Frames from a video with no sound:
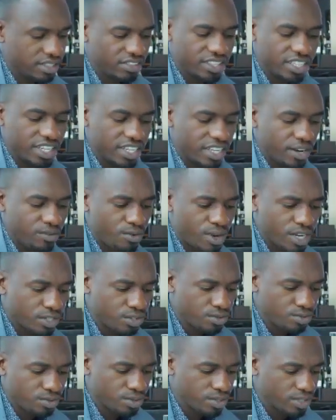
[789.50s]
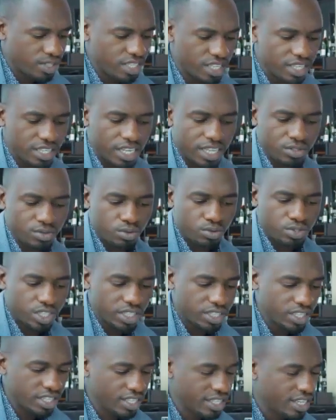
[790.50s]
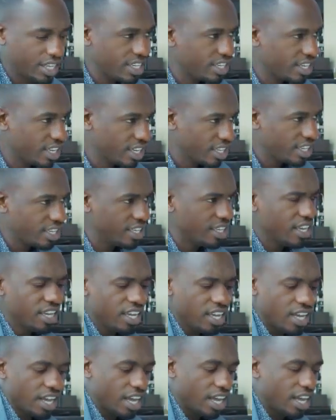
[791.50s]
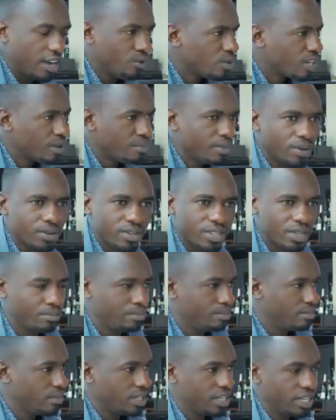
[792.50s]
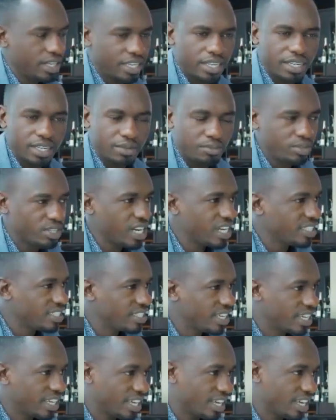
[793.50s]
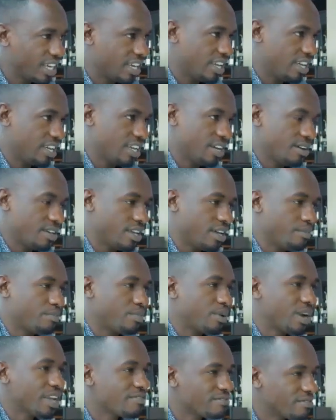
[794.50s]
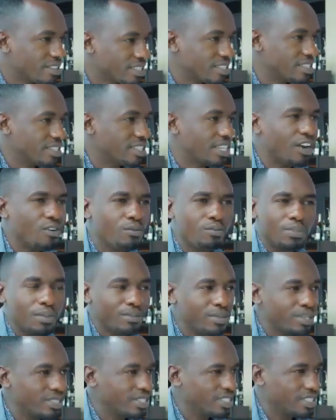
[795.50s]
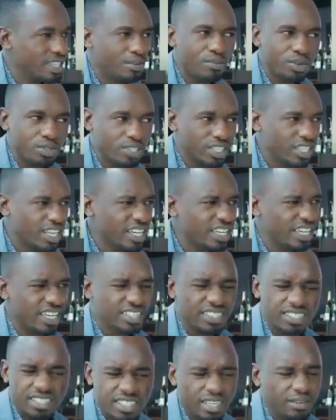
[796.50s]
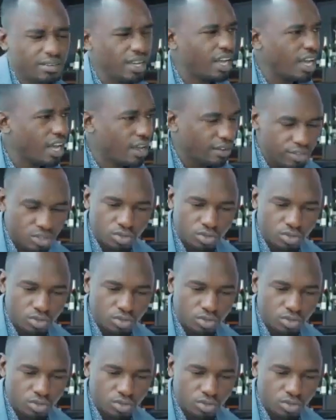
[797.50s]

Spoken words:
criteria 1 2 3 na solution hii na hii na hii, what about the ile modality yake ya privacy au publicity ya blockchain yake, is it a